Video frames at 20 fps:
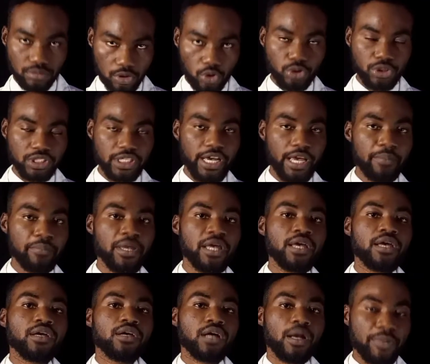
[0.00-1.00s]
on time.
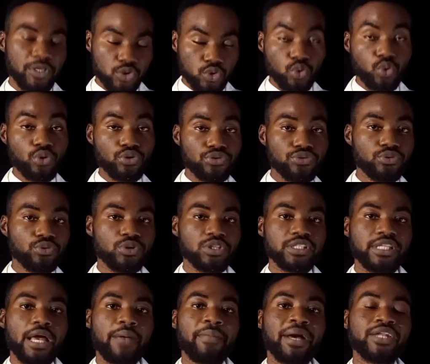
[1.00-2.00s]
To go through
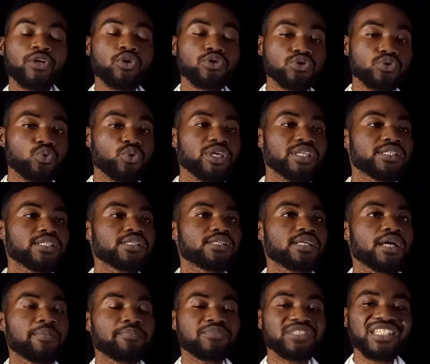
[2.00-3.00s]
on time, and also it is
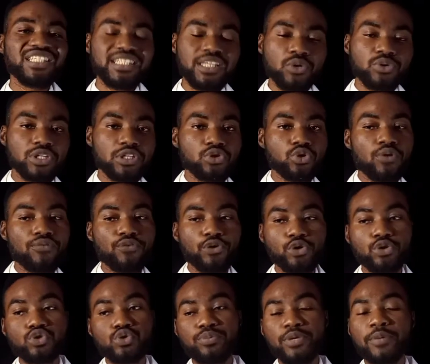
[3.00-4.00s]
detailed enough for
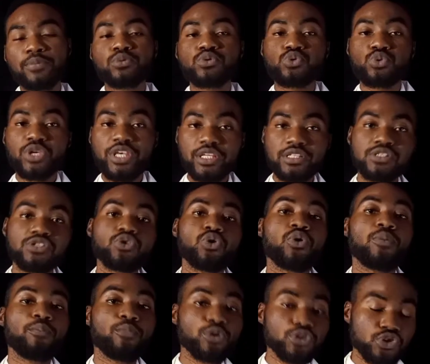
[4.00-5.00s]
you to be able to hit
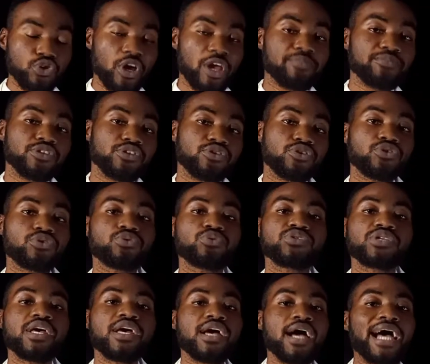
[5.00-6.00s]
both your
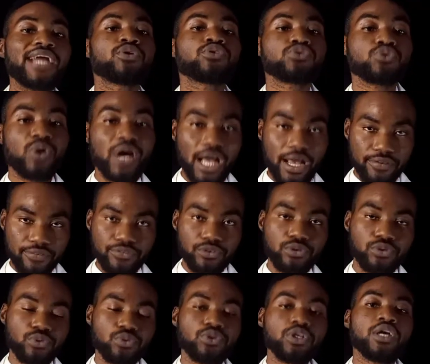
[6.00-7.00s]
MCQs and also have
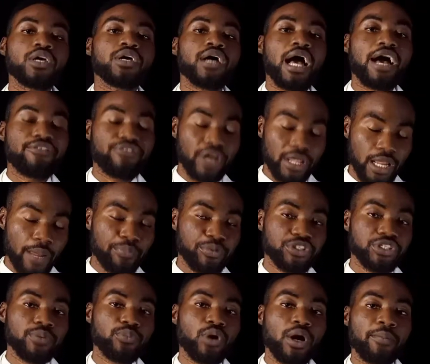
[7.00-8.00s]
an
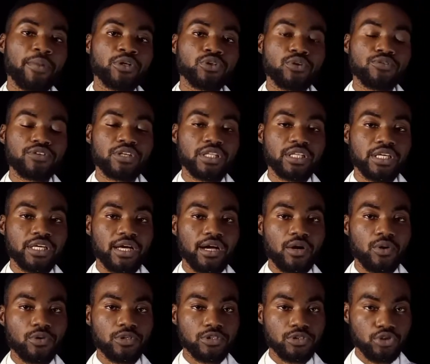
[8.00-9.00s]
appreciable amount of
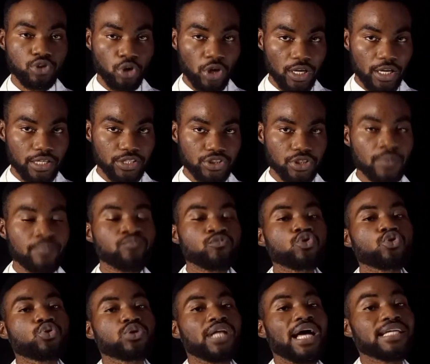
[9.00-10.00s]
clinical knowledge.
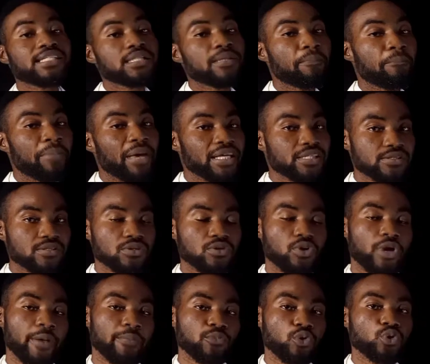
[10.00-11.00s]
So that's the best
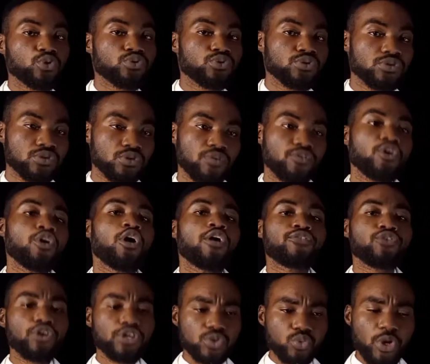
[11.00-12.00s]
go-to stuff.
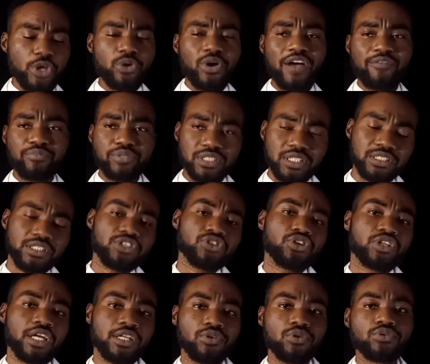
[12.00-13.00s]
Of course, when you have
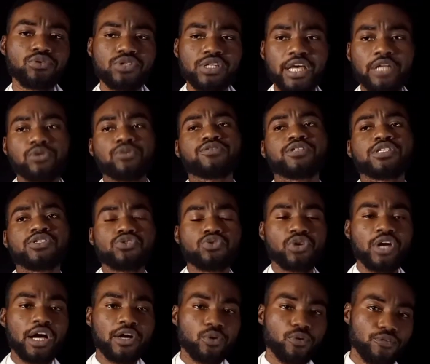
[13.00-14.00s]
presentation and all those kind of things, you
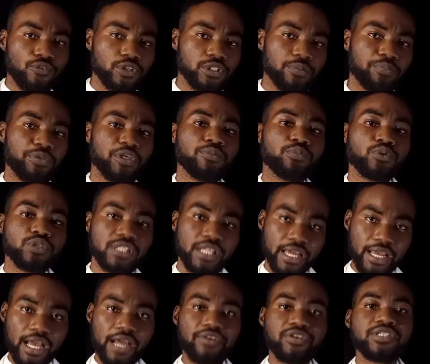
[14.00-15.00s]
can go for the big books
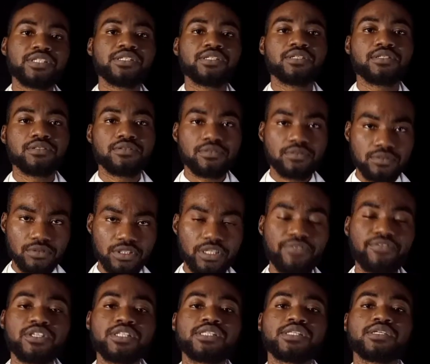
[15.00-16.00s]
like Harrison,
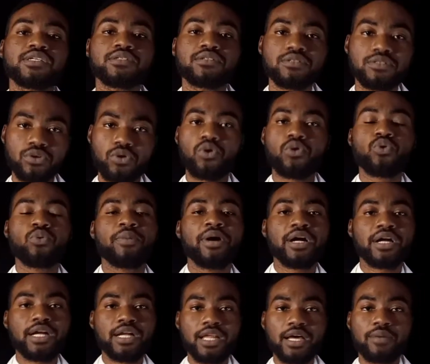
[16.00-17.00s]
Davidson, or
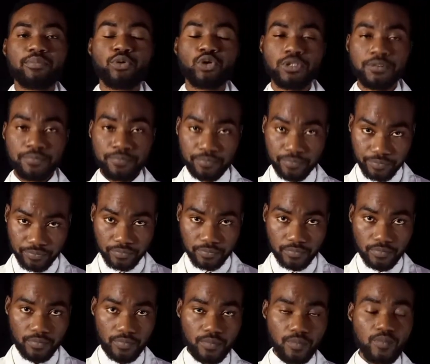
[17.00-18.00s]
Kuma and Clark. But
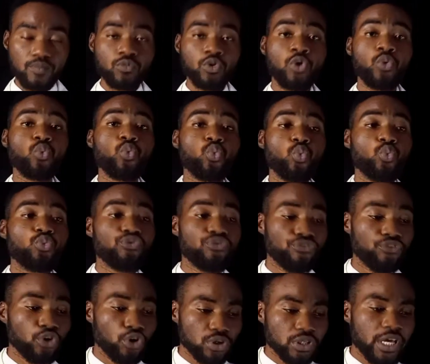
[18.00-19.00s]

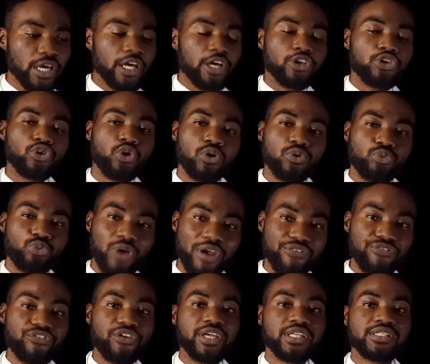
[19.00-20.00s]
for your
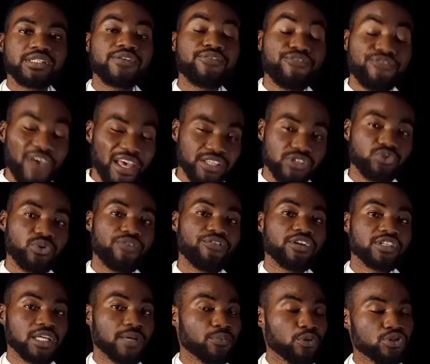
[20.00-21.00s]
reference, the first
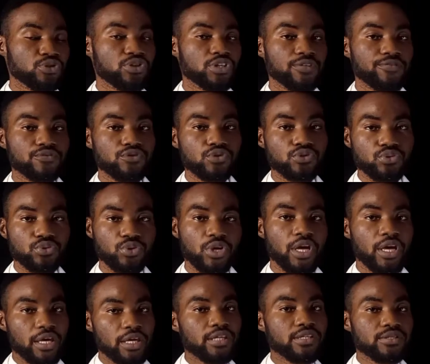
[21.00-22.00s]
reference I'm going to give to you
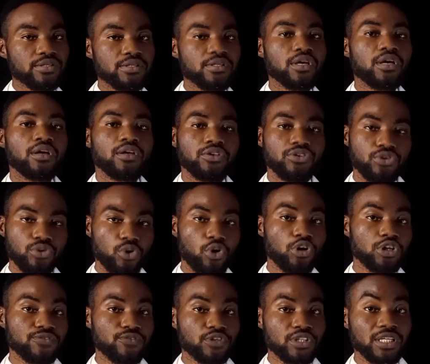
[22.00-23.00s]
is
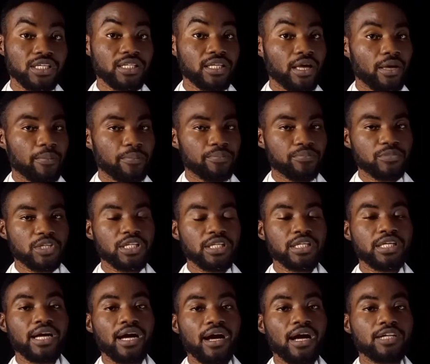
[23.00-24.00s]
Oxford
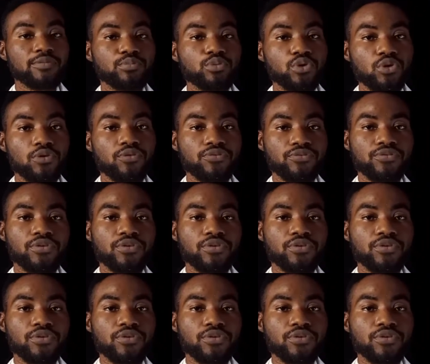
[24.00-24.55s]
Handbook